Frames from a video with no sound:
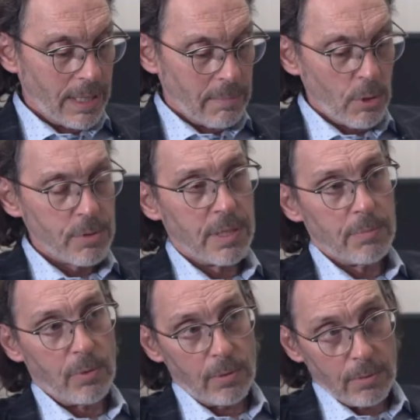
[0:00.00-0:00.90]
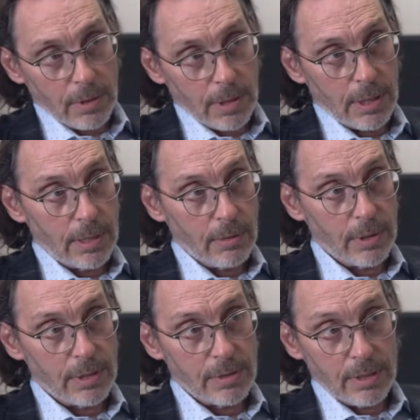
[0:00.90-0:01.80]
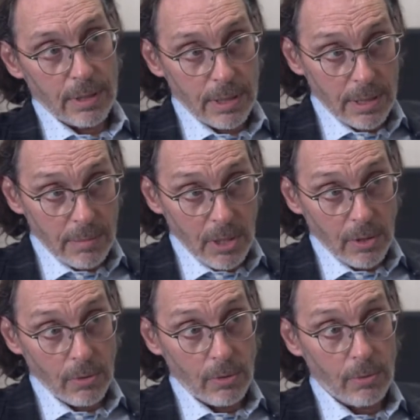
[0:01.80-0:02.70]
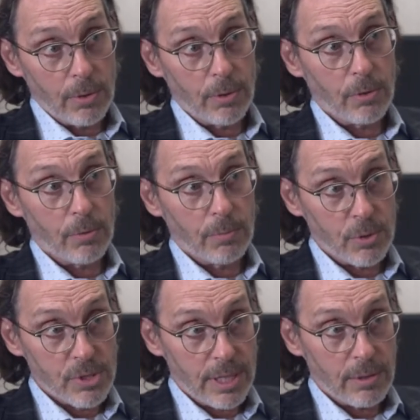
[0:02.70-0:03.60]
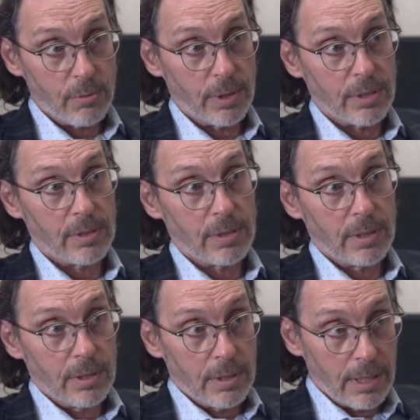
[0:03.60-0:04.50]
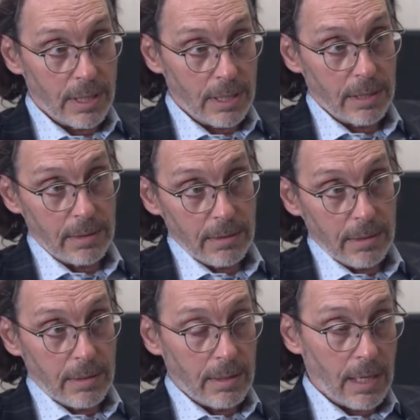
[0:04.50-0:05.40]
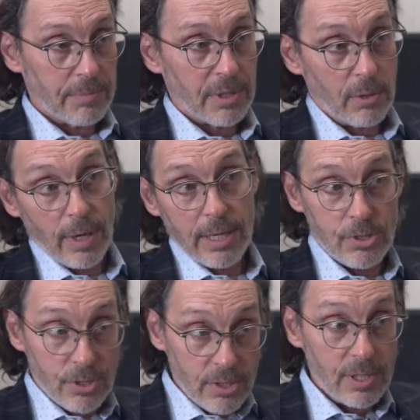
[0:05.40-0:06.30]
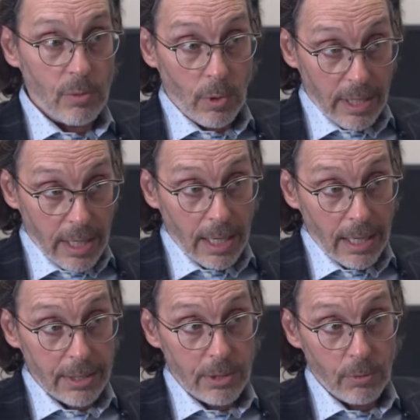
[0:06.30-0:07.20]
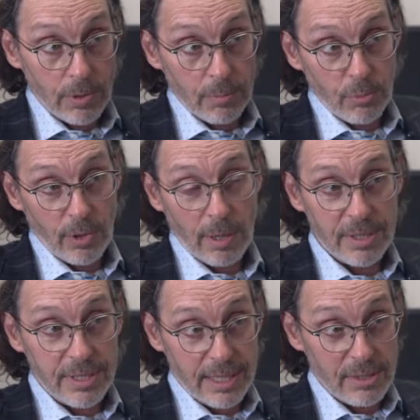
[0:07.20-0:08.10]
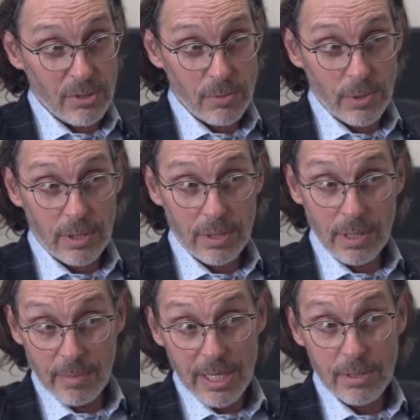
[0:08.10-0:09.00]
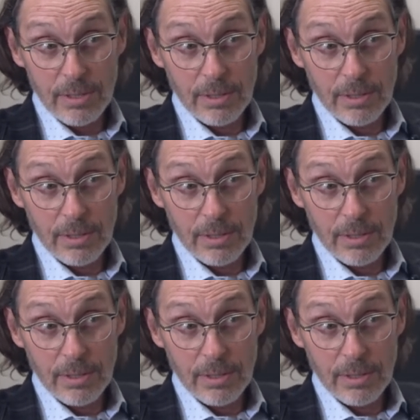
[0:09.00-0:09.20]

like most people with NMO who present with a optic neuritis just in one eye, you were probably diagnosed with MS?